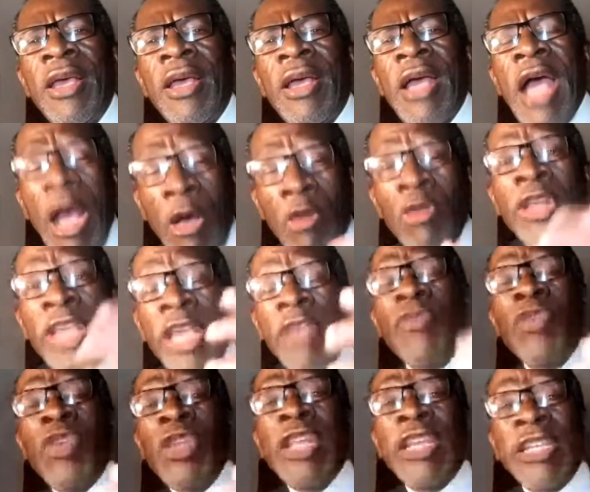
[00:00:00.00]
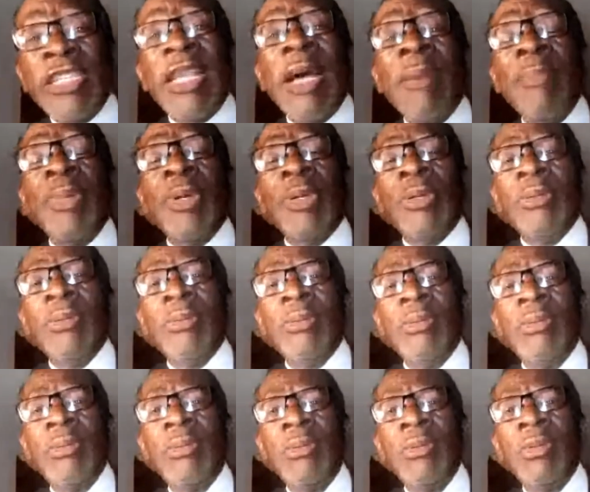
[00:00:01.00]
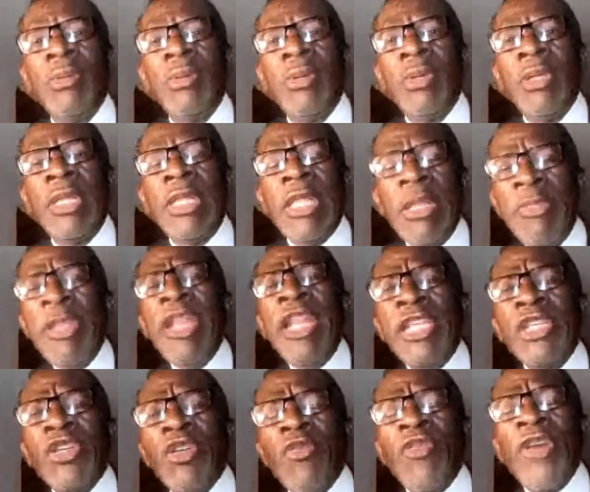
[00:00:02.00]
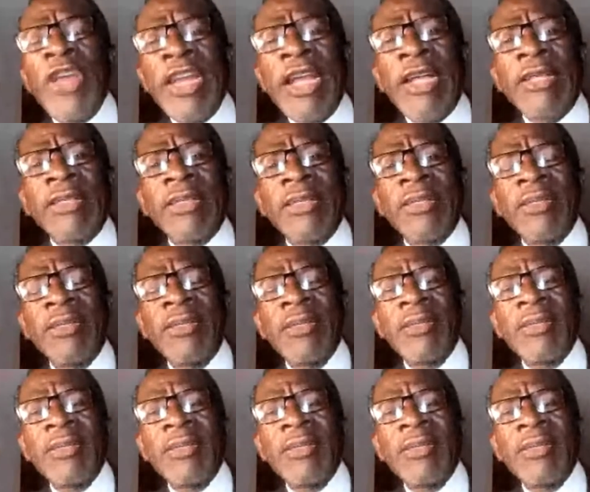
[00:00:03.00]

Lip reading: I will give you an example. The Minister of Finance,